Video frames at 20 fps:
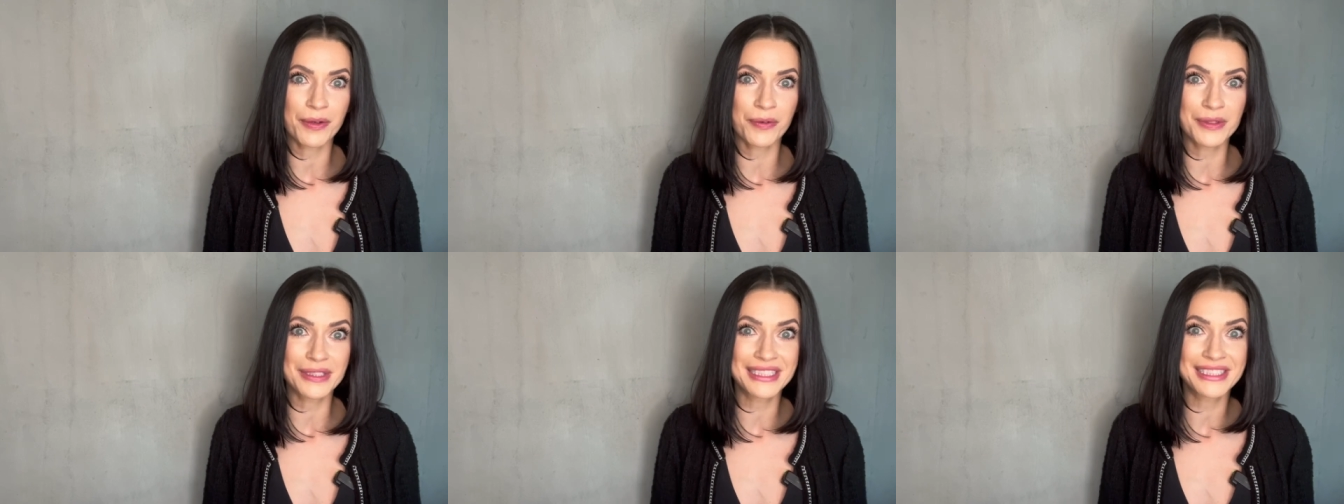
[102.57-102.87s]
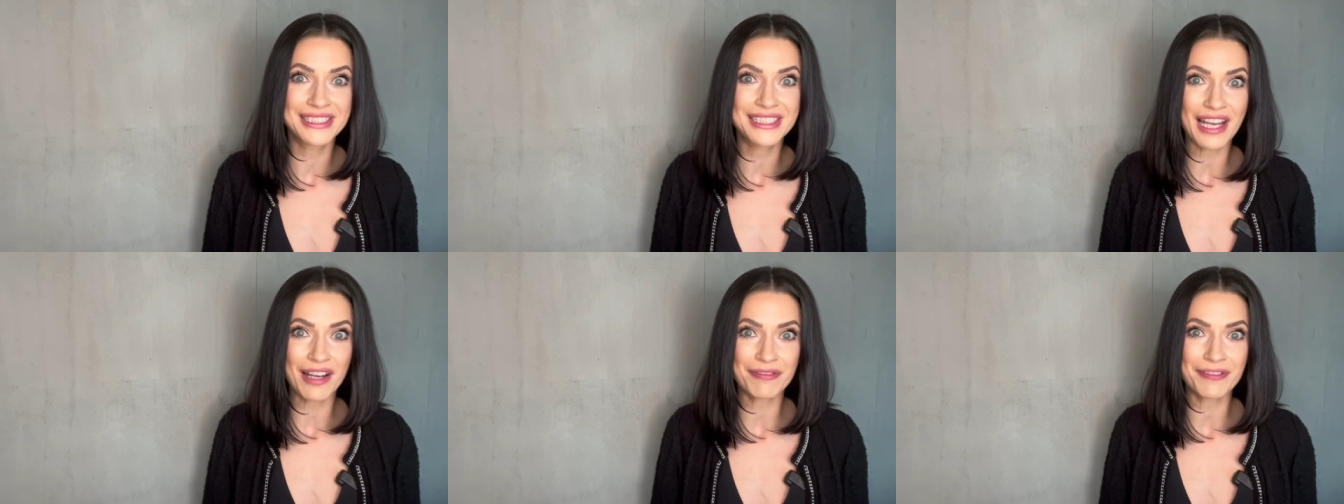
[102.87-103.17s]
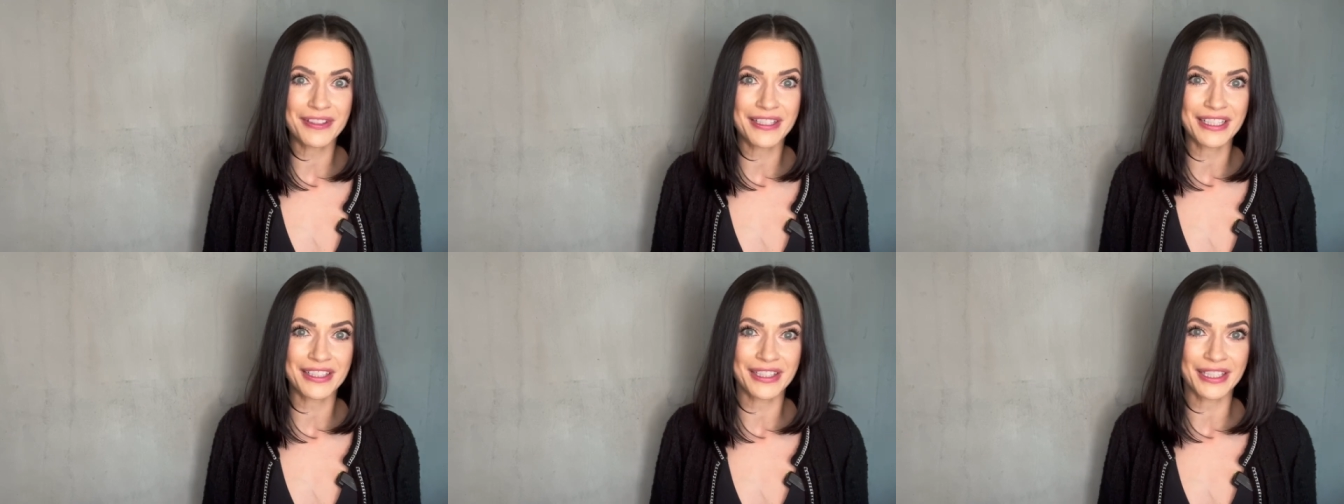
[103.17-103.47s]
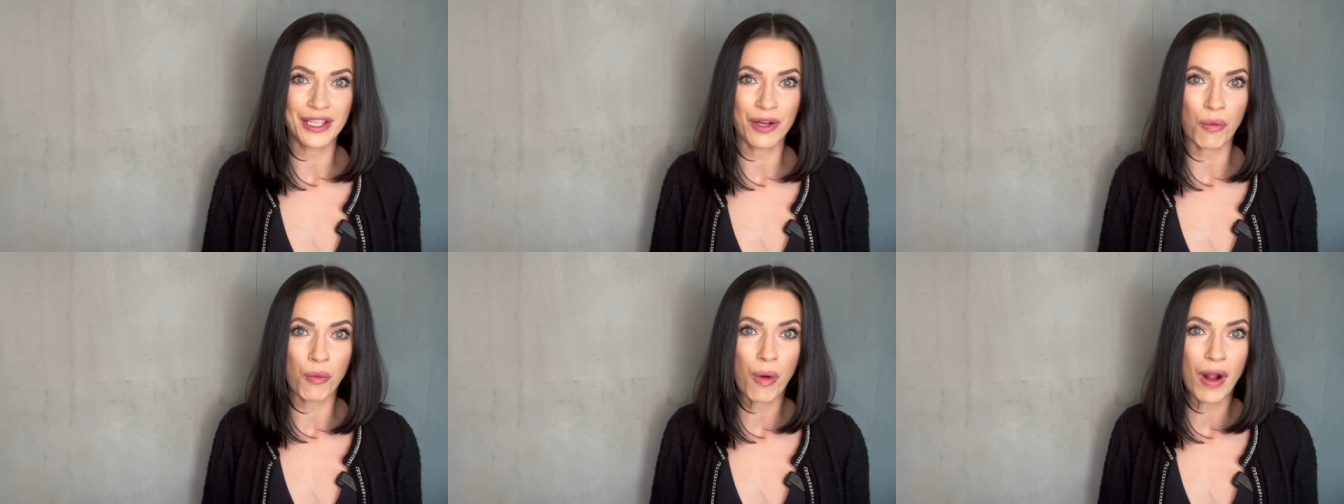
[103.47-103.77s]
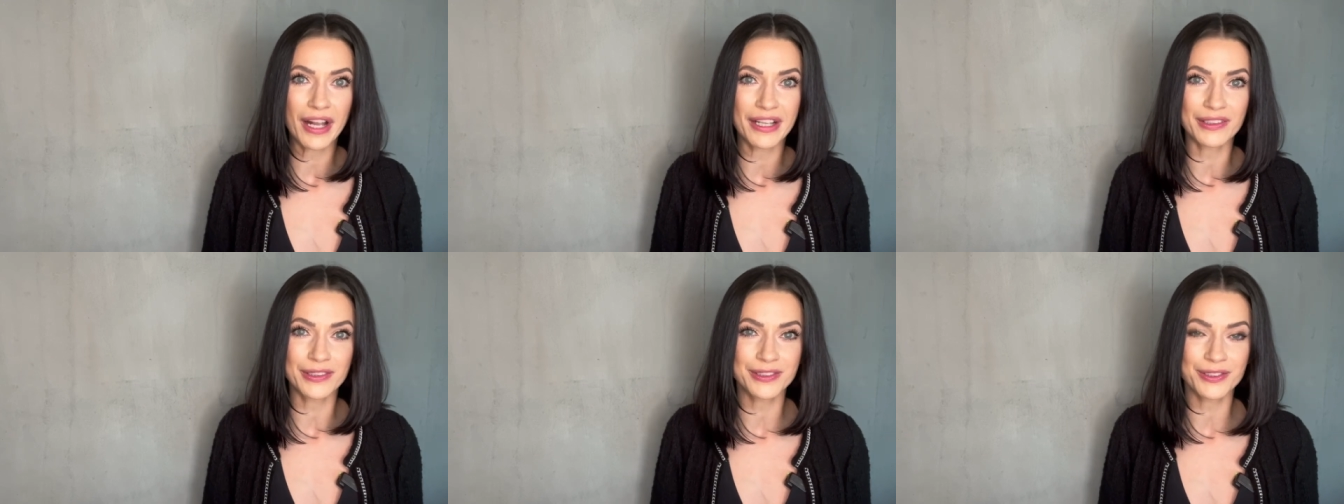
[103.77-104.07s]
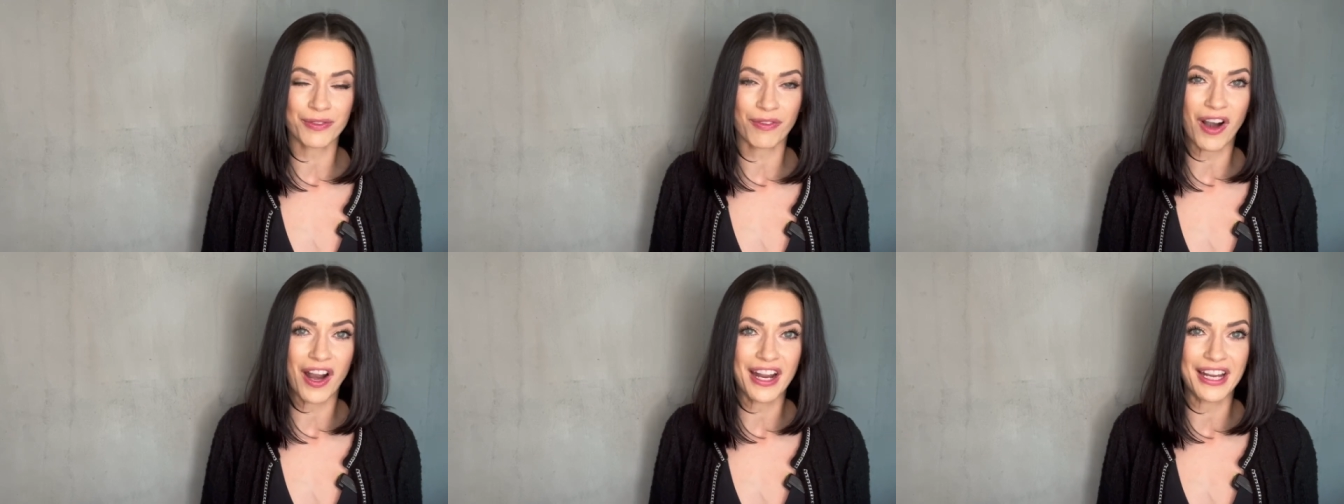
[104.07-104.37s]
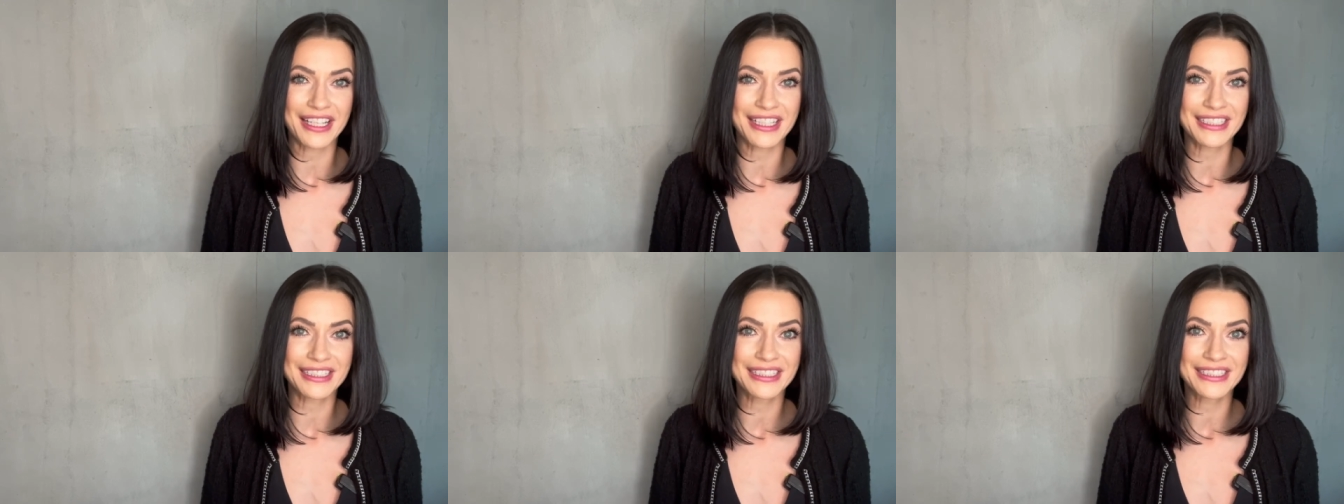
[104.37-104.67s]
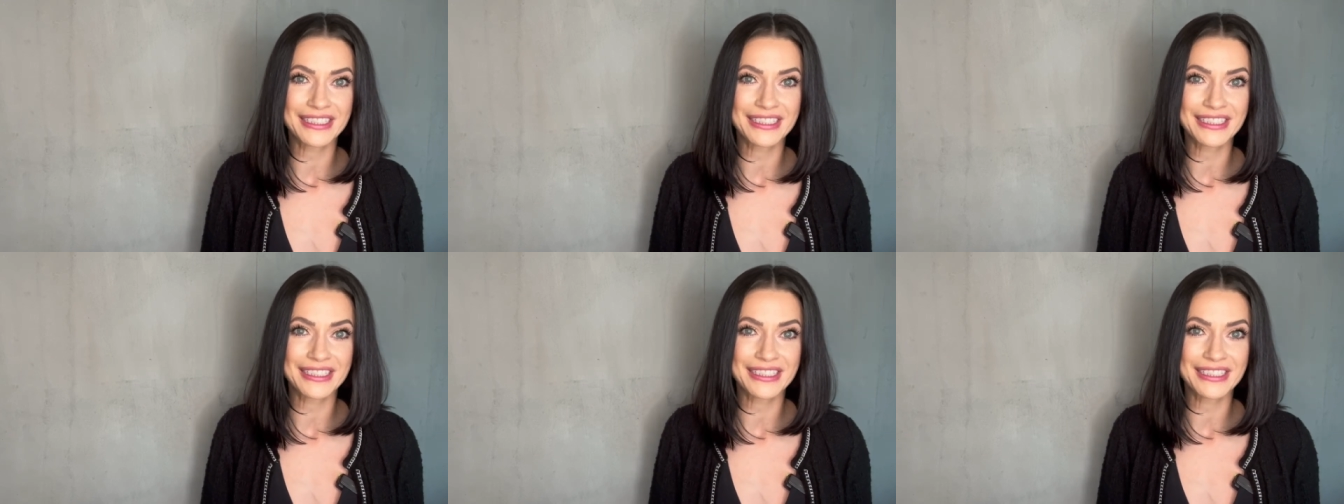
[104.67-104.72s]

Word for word: was definitely a wild ride.